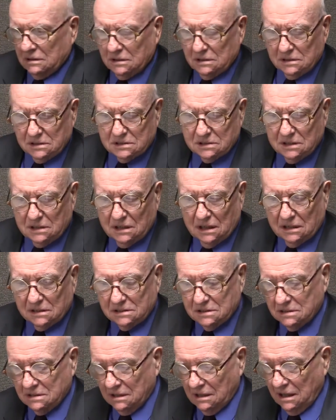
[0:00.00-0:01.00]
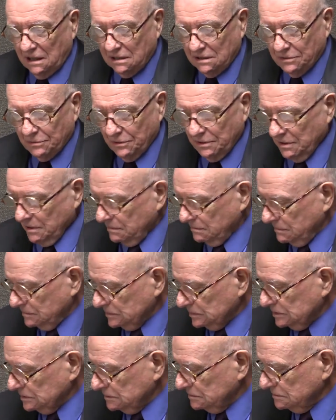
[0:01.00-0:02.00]
Yes, and that's the entry
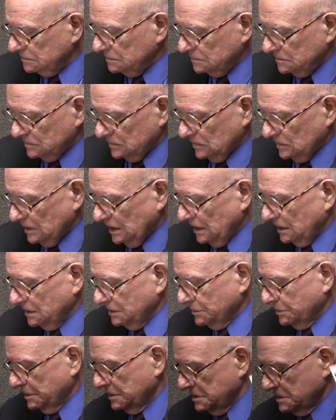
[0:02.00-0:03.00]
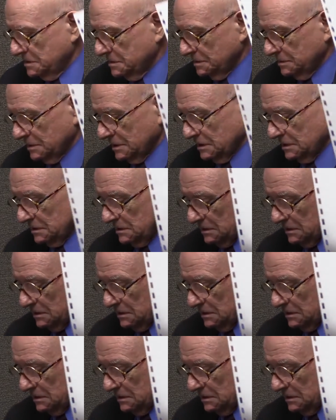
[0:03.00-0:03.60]
entry to it.